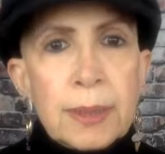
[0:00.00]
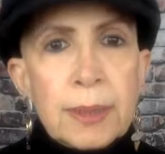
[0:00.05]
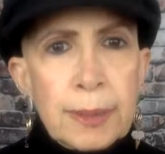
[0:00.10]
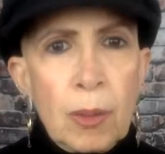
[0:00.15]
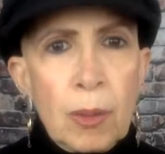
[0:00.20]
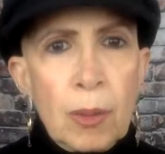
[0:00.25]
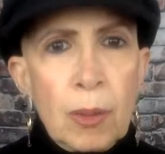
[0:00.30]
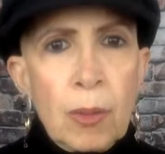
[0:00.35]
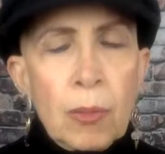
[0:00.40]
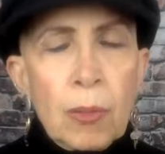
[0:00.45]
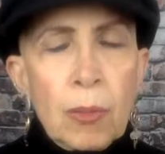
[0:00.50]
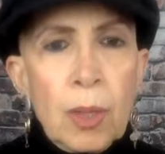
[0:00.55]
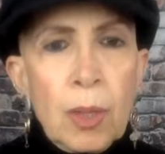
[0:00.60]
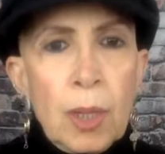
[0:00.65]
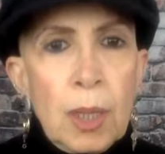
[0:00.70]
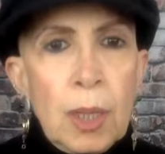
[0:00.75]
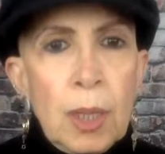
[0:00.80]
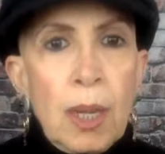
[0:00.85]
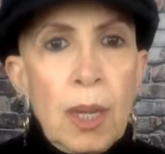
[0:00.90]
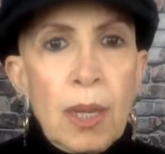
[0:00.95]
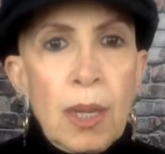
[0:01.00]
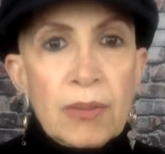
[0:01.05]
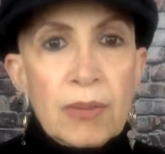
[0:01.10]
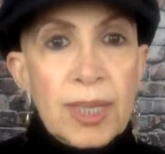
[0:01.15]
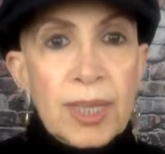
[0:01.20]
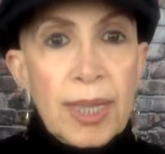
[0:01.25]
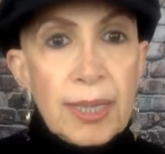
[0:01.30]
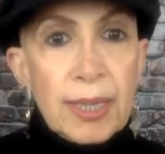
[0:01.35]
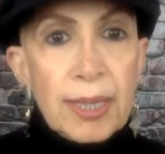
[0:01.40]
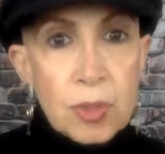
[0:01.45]
go of the
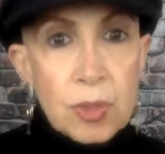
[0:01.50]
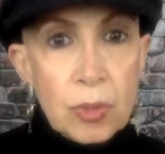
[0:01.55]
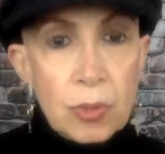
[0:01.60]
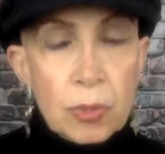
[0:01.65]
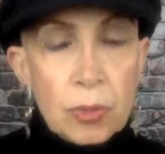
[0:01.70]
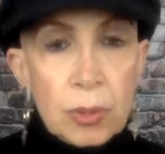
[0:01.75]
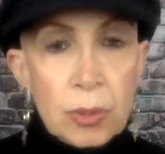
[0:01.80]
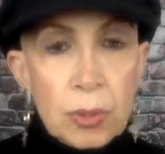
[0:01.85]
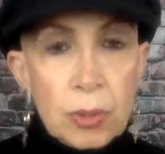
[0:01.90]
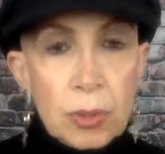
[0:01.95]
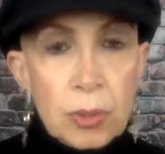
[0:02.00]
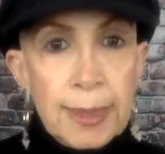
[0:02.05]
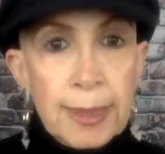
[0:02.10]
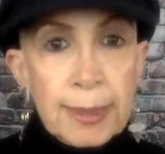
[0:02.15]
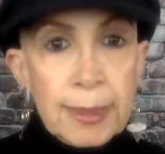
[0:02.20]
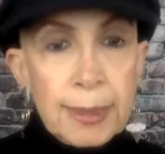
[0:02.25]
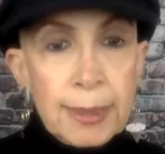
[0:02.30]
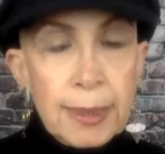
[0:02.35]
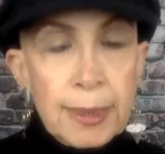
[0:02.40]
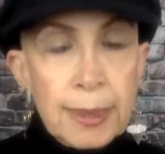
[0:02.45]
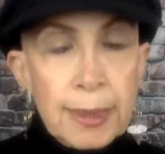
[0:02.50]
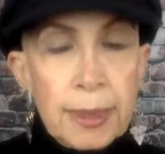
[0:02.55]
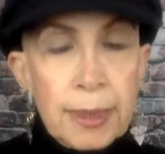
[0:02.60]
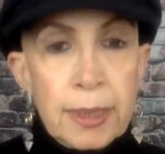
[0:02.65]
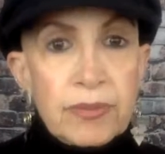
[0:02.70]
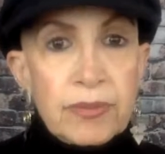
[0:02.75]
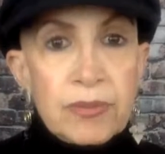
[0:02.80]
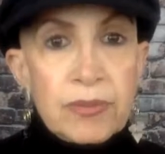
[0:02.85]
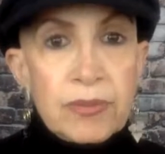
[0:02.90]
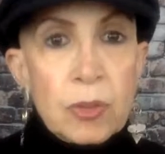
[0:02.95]
external identity of
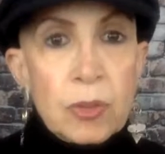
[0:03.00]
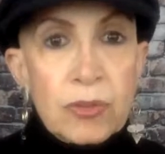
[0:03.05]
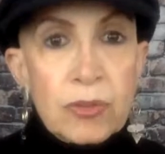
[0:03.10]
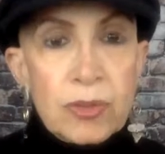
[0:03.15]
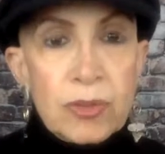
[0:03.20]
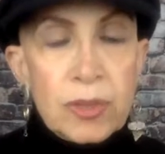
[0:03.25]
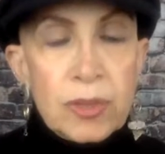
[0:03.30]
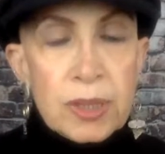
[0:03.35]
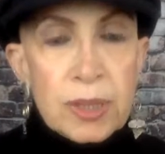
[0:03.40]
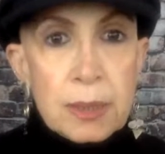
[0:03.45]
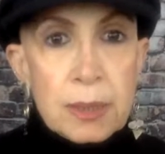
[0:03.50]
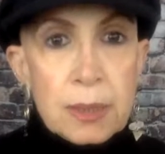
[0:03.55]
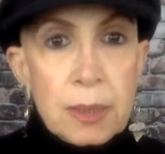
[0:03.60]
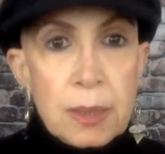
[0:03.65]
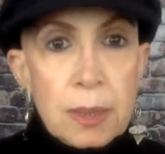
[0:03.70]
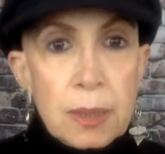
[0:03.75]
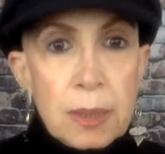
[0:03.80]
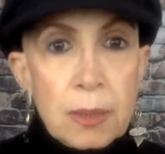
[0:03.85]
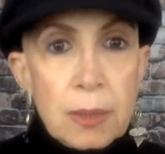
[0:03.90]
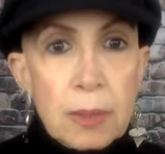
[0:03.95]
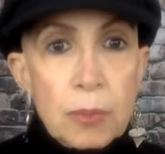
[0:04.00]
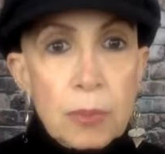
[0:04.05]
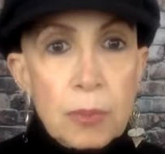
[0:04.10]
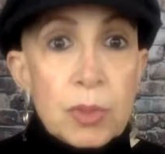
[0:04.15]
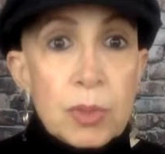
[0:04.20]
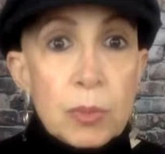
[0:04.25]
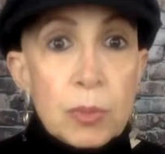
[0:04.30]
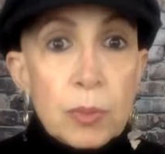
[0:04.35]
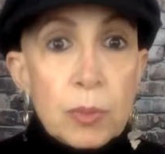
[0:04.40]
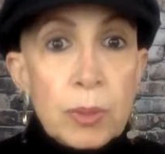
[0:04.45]
service, which
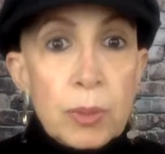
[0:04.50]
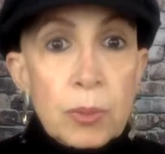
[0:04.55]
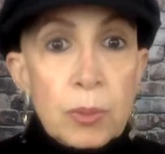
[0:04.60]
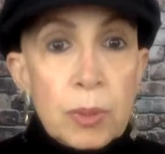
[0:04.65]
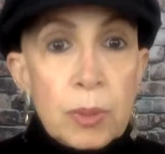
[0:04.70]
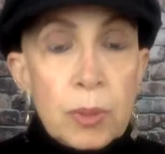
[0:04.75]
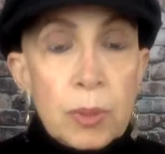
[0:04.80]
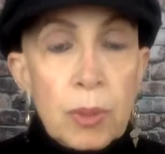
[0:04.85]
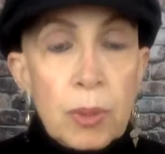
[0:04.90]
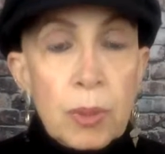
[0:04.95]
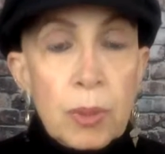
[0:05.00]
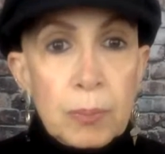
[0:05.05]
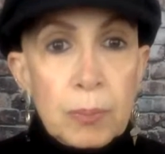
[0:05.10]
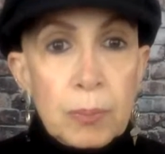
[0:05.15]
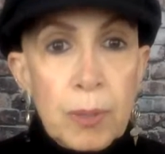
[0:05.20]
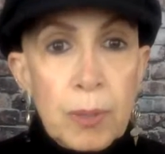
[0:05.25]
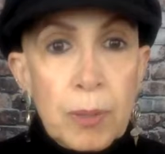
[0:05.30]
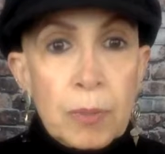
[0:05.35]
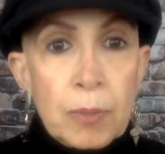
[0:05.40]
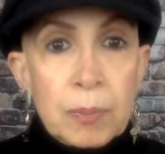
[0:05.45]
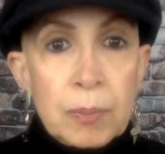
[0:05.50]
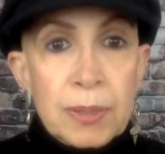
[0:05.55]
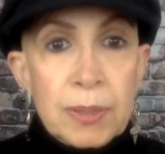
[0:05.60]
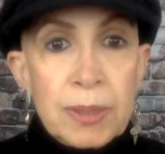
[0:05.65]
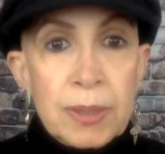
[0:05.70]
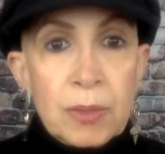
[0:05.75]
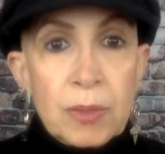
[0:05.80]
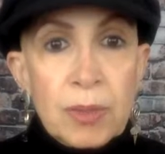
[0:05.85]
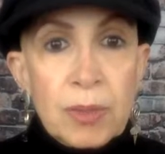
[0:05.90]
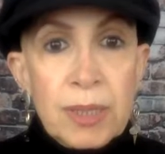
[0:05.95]
we would all probably
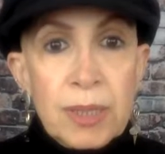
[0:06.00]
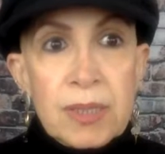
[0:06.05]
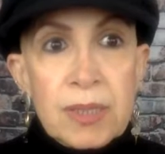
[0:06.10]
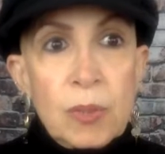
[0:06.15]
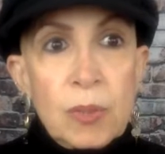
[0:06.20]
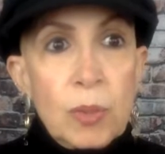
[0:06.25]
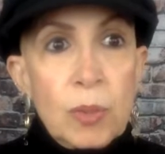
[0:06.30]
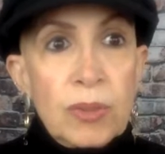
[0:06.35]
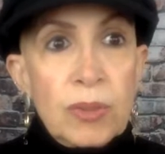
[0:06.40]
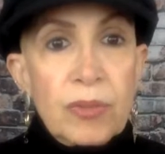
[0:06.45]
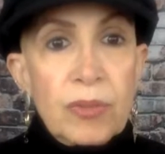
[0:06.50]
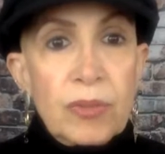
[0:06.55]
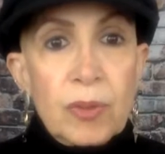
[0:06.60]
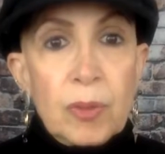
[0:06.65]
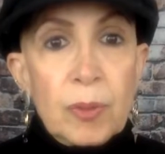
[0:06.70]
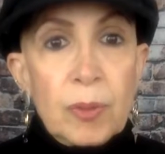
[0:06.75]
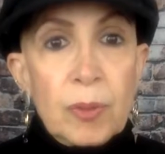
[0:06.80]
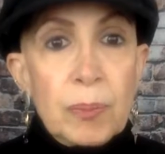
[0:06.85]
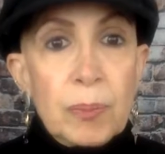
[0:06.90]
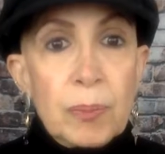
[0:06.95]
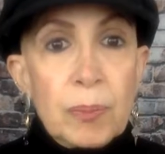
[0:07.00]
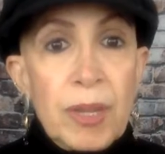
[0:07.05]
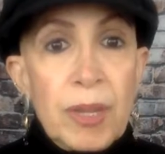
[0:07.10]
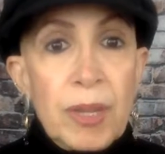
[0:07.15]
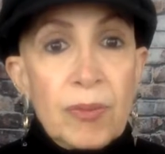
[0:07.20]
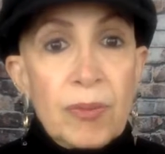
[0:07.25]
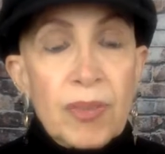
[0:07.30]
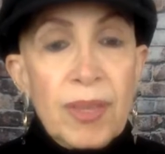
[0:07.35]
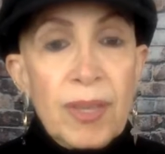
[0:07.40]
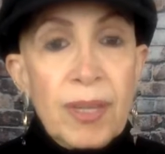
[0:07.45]
agree is a wonderful and
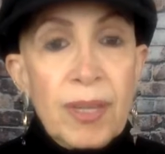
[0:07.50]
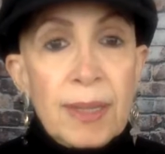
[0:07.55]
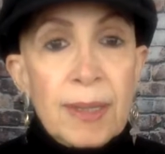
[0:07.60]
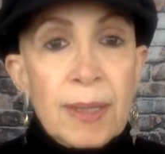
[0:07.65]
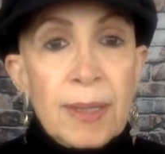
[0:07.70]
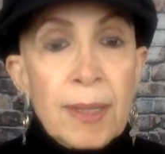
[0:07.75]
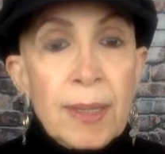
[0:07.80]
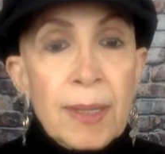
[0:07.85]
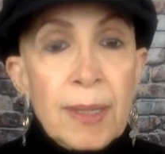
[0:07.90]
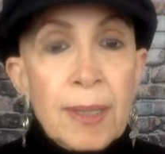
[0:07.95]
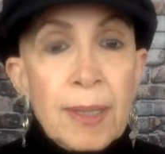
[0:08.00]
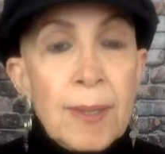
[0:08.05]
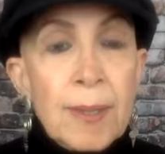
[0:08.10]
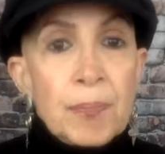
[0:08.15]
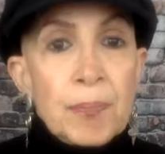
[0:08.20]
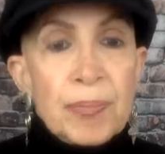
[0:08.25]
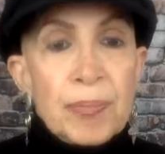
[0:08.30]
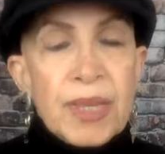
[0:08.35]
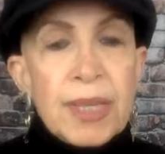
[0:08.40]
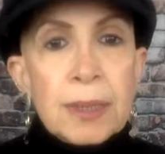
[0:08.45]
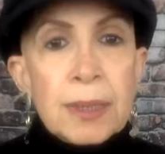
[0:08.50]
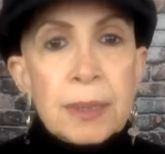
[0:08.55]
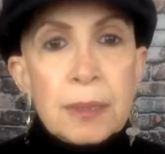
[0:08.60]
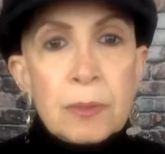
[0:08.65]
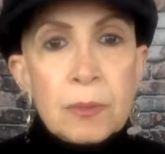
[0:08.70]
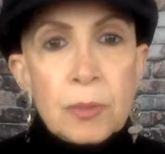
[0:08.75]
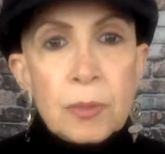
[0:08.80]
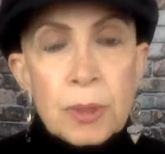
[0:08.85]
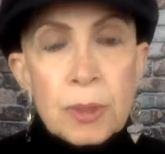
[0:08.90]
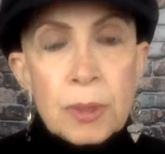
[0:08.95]
powerful thing. In
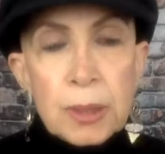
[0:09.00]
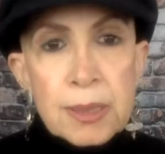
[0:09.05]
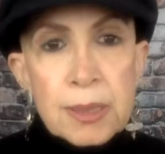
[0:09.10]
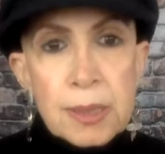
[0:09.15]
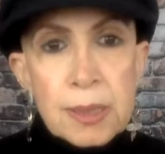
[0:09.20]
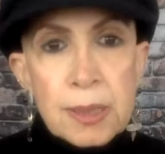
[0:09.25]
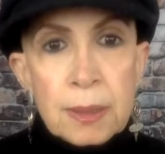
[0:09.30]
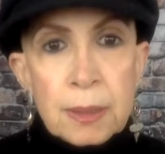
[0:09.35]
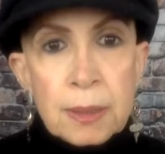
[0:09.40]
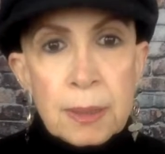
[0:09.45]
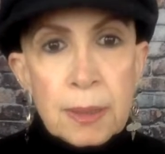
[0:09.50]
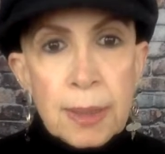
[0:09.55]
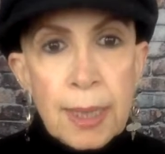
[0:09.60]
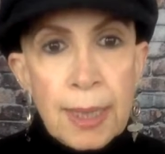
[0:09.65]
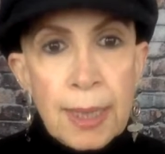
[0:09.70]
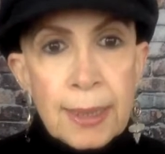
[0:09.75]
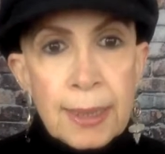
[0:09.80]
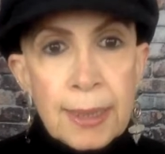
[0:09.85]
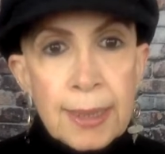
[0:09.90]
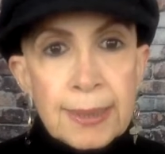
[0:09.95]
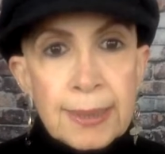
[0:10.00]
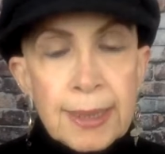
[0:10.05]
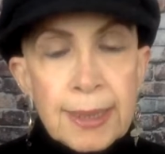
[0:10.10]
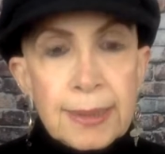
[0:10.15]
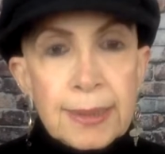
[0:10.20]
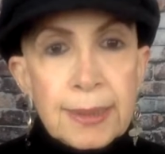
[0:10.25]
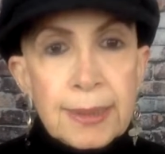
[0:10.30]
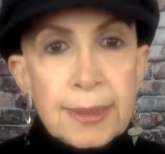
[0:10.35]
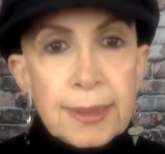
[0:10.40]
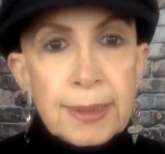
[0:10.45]
releasing that
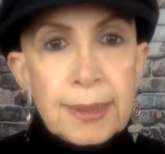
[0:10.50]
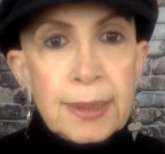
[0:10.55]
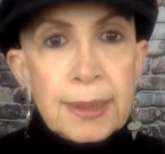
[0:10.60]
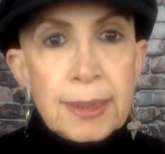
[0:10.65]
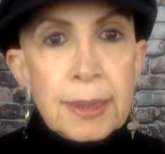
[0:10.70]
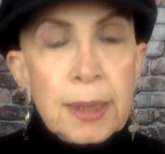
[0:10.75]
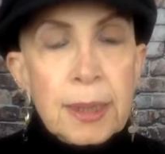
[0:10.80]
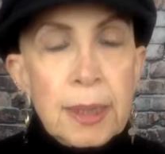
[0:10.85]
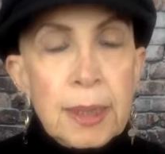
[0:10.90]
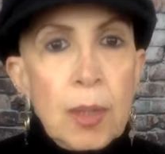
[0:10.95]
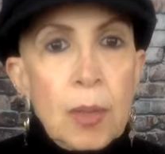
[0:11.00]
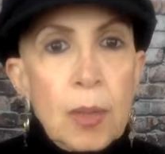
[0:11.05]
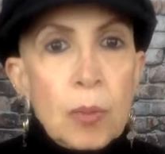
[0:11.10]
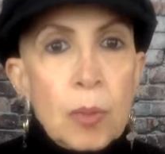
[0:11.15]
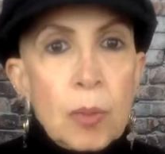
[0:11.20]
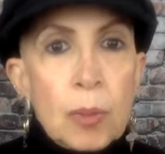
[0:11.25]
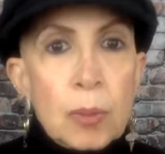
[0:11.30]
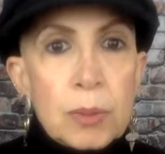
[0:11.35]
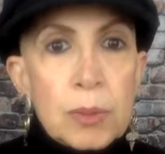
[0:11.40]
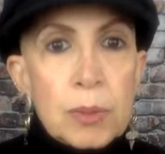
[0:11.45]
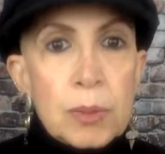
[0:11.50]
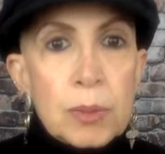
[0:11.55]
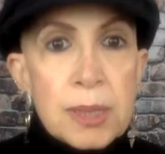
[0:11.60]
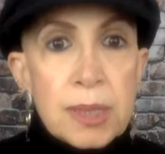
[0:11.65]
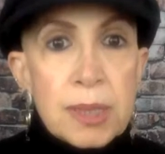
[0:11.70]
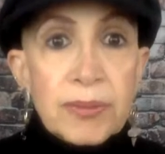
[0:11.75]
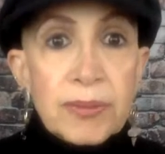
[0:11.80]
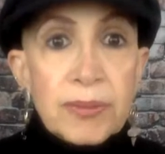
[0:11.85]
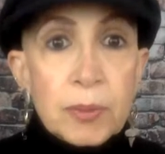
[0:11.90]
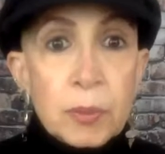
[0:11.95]
identity, what was
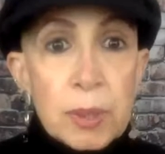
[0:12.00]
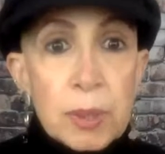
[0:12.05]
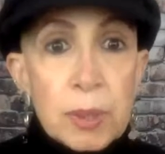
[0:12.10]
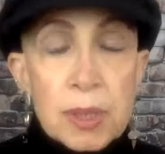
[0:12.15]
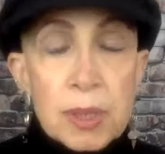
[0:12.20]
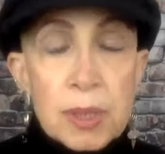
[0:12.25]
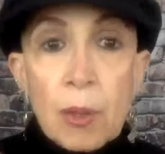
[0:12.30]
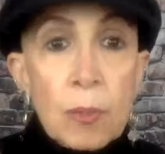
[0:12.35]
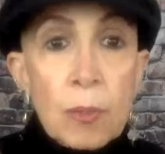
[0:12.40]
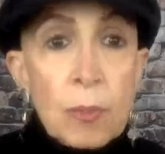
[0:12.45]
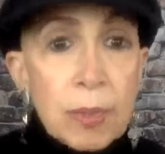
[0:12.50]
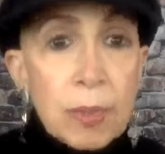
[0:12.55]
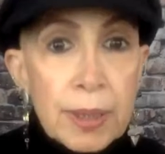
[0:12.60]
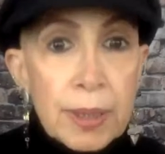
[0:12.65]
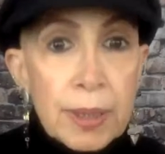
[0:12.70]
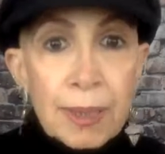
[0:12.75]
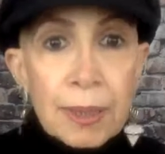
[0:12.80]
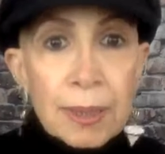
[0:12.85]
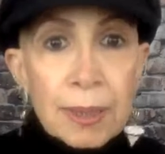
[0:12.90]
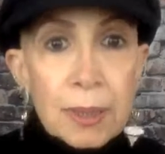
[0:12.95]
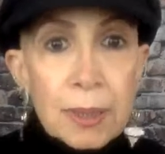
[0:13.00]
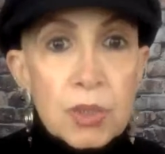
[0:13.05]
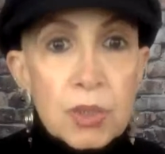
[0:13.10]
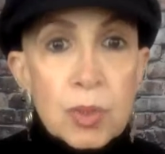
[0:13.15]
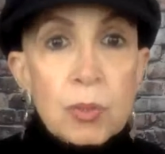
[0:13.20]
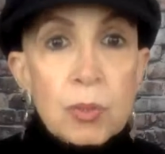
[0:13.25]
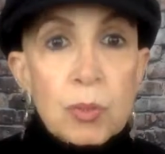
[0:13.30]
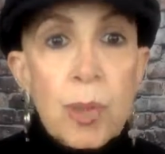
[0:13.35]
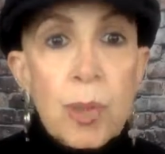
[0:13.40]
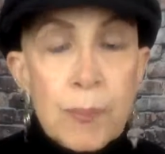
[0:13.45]
left was, oh my gosh,
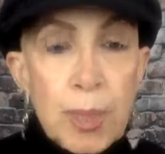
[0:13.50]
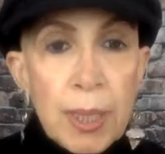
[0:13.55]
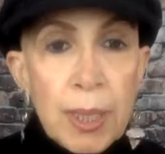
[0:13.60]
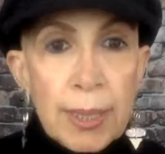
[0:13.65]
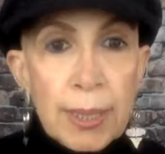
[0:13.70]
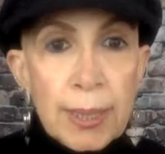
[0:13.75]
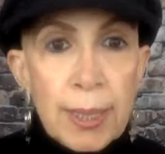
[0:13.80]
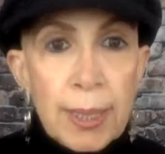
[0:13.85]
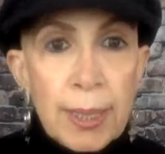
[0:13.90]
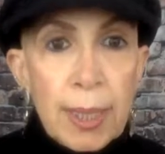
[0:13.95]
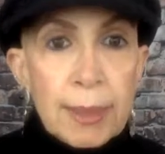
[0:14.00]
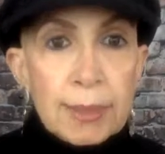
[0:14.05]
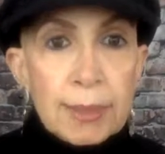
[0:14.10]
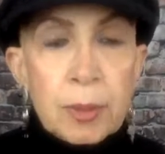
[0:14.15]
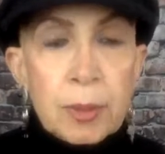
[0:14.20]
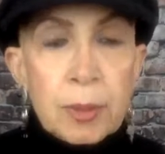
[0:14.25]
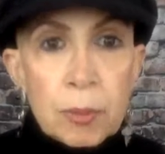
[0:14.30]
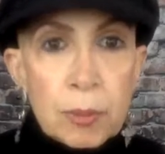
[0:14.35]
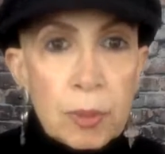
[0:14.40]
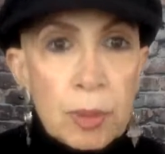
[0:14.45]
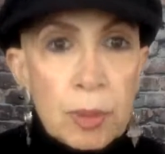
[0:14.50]
who am I? I don't